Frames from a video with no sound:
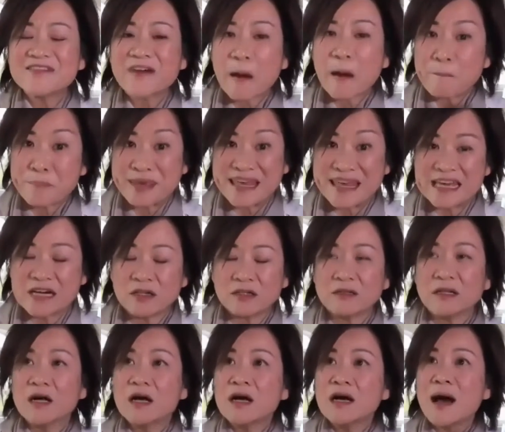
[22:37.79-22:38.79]
appeal,
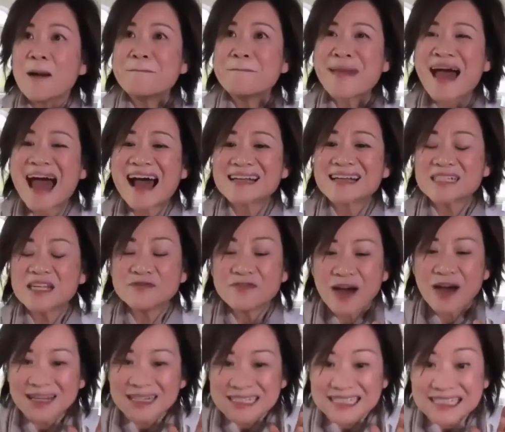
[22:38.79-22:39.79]
massive
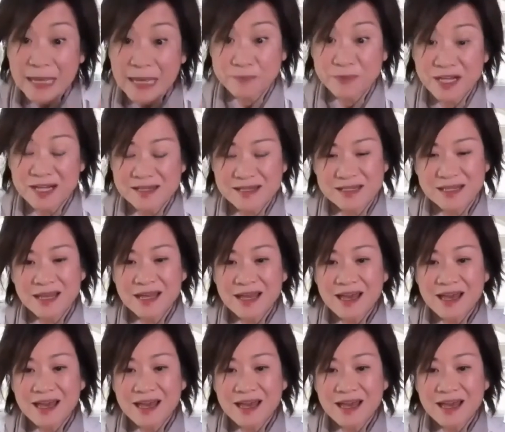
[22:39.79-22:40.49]
acceptance.